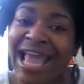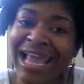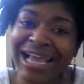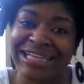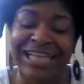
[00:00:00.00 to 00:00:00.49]

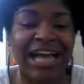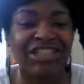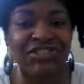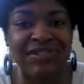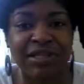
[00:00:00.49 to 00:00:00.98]
And I
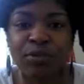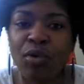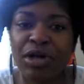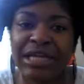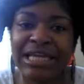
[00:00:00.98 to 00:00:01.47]
just didn't
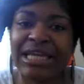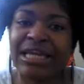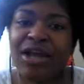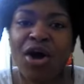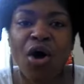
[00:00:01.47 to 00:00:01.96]
want to
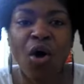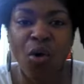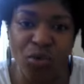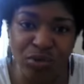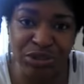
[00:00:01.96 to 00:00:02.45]
get
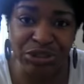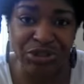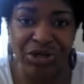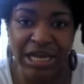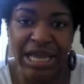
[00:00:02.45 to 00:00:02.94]

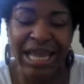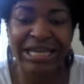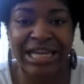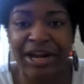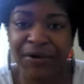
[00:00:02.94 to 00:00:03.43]
older
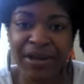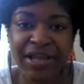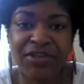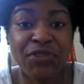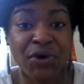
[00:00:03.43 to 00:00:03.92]
and
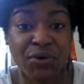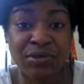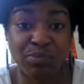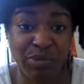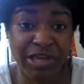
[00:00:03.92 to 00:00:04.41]
carry those